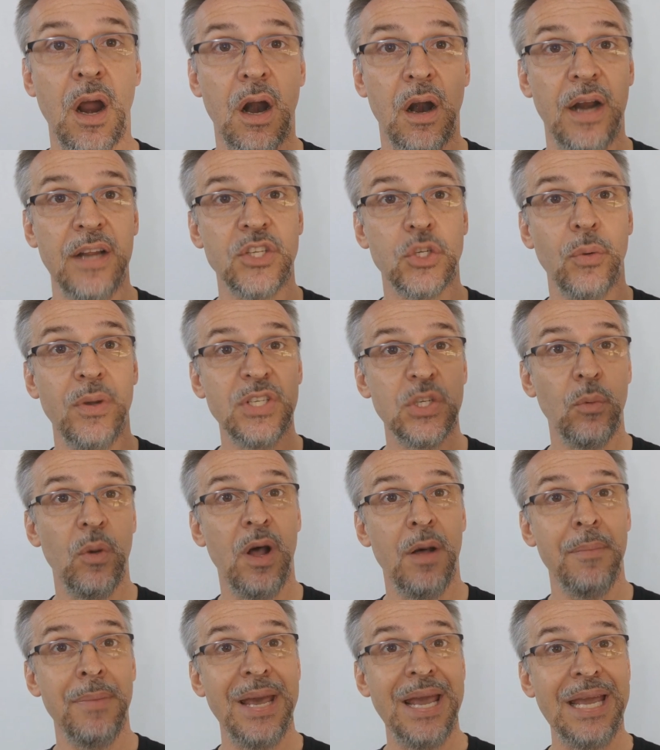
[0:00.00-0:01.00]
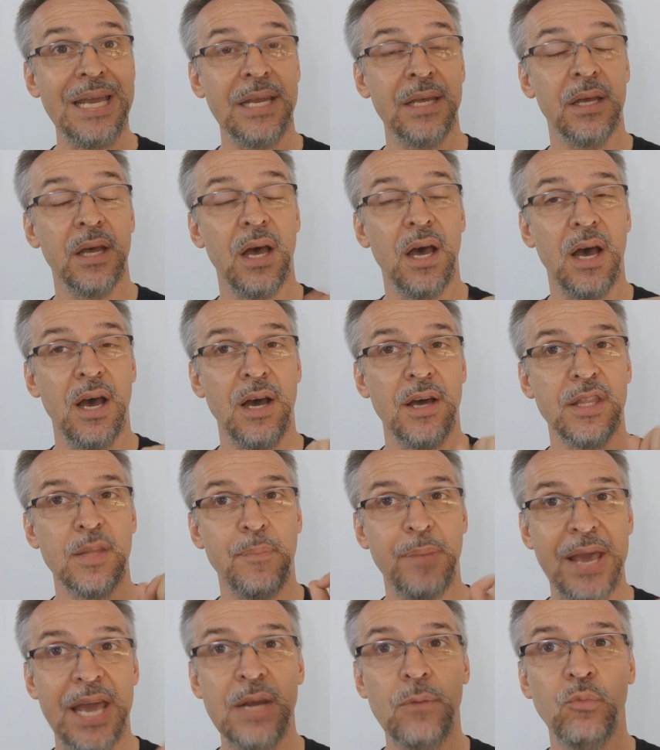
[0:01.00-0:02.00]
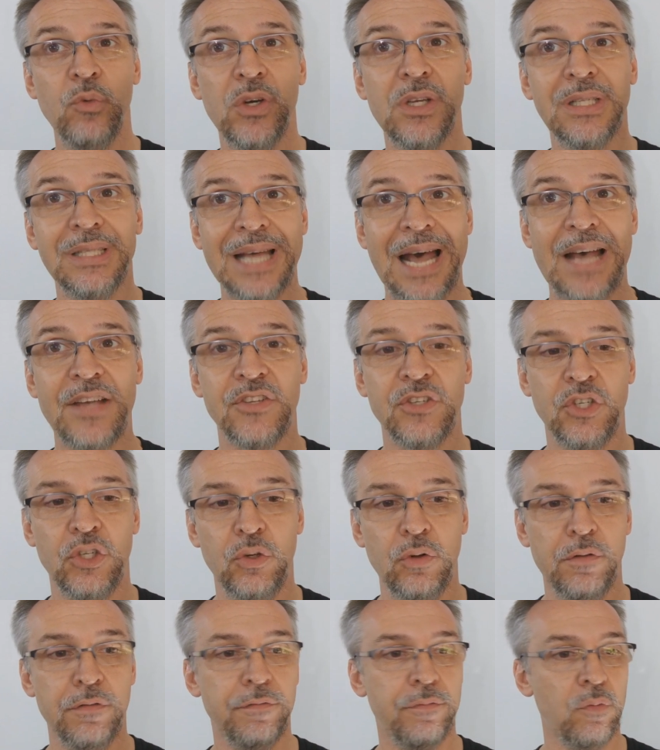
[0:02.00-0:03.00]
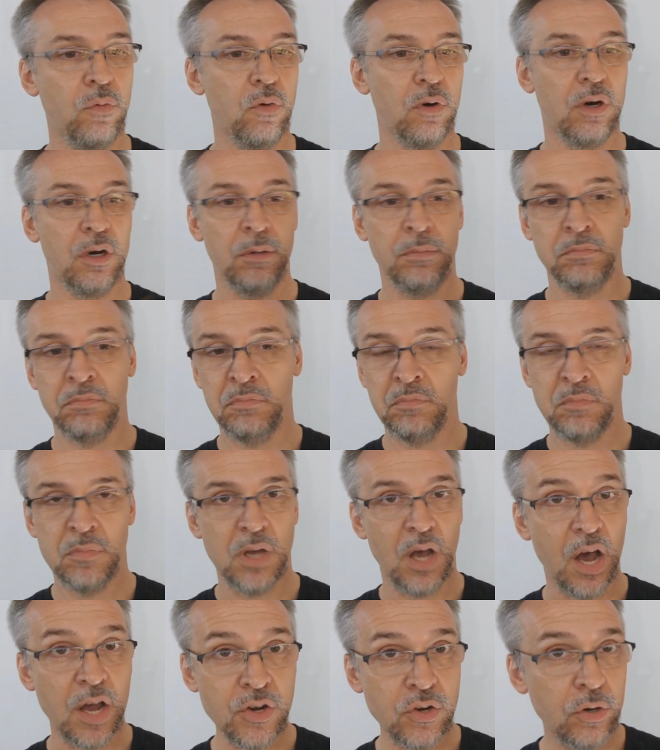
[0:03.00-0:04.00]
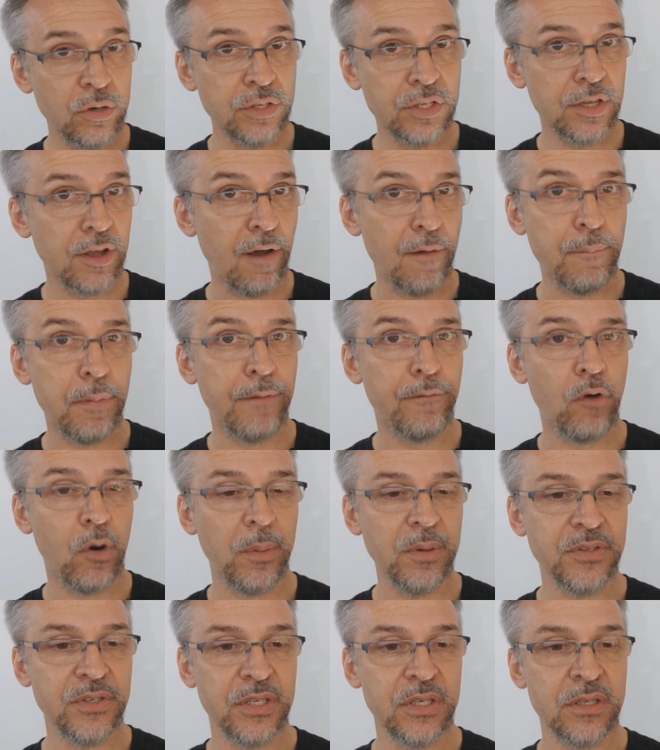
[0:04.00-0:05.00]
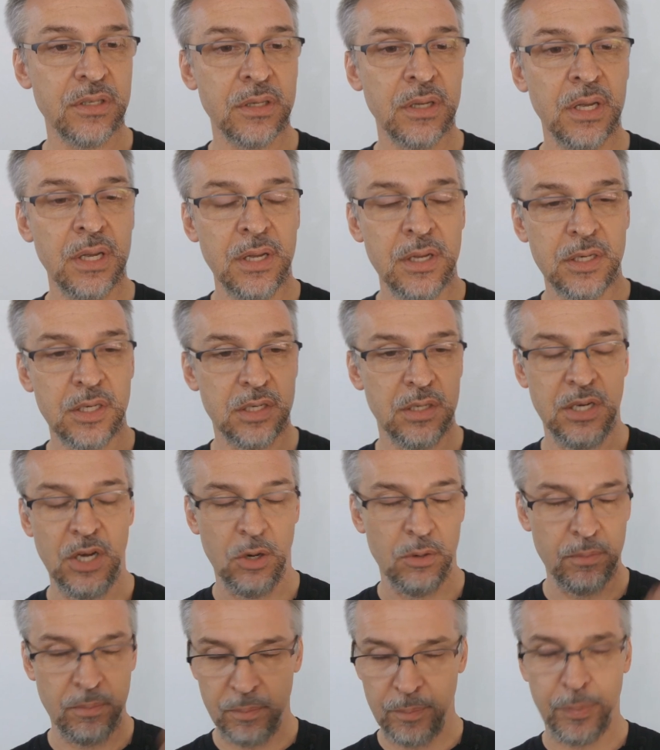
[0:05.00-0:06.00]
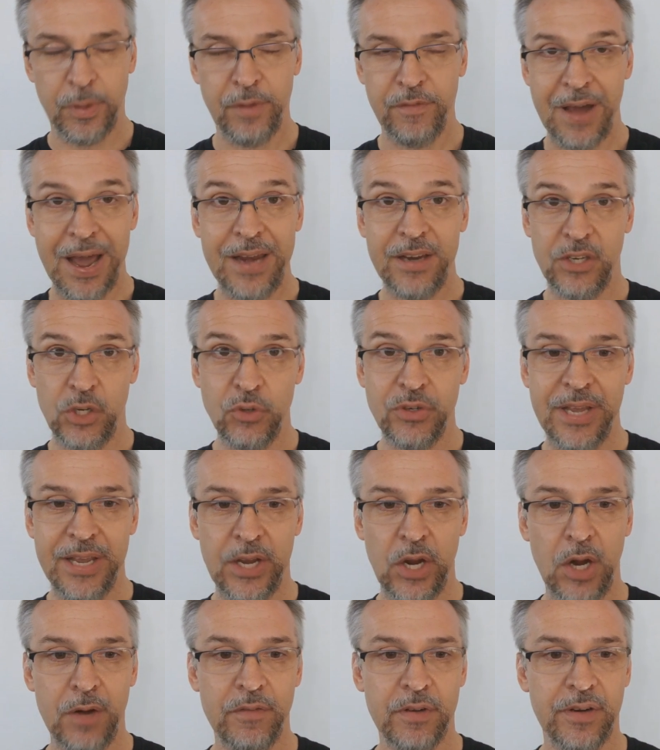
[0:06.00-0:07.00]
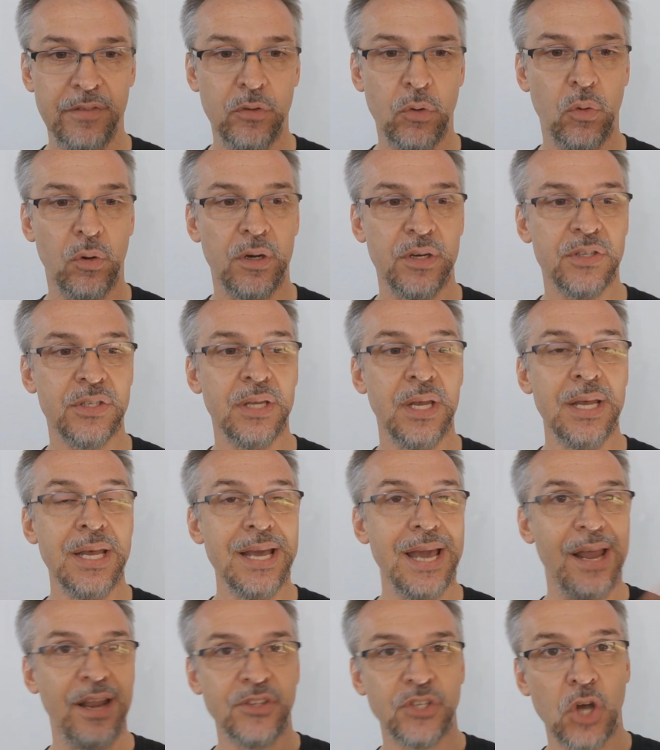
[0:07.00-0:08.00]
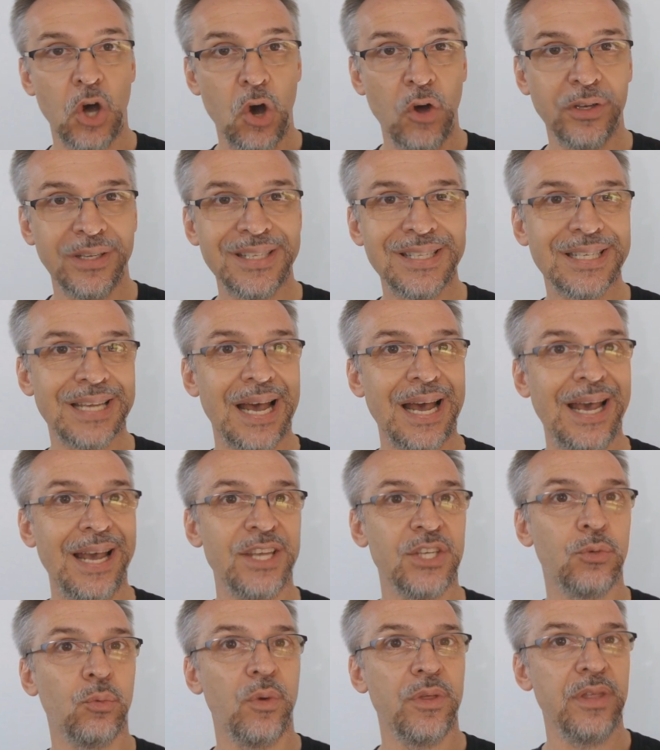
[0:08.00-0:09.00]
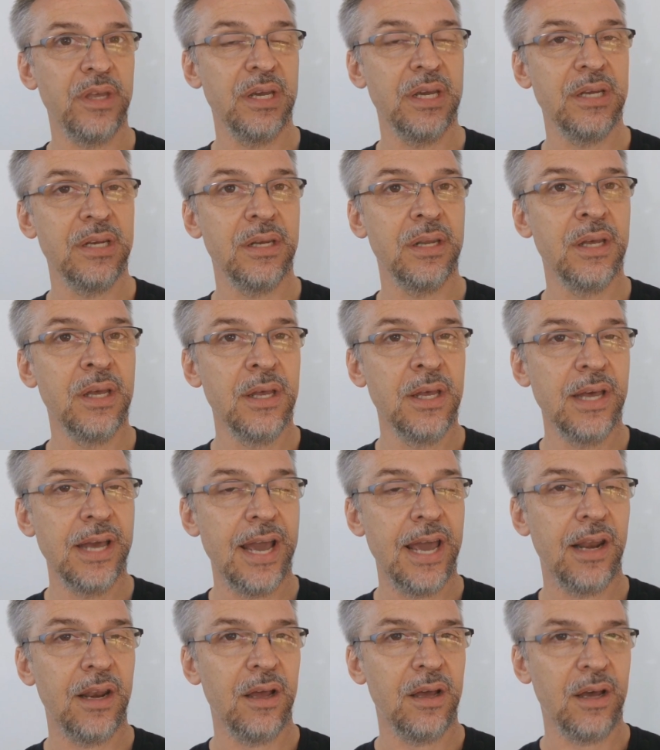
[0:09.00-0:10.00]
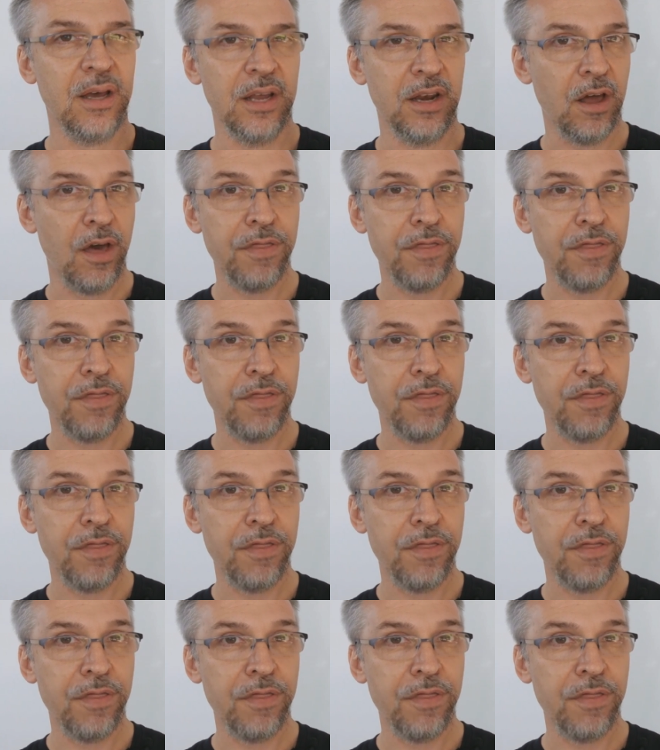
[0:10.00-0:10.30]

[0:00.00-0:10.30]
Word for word: All right, so is it well made? Uh, the pen will last you for hundreds of performances, you know, provided you take care of it, of course, and it's all disguised within an, an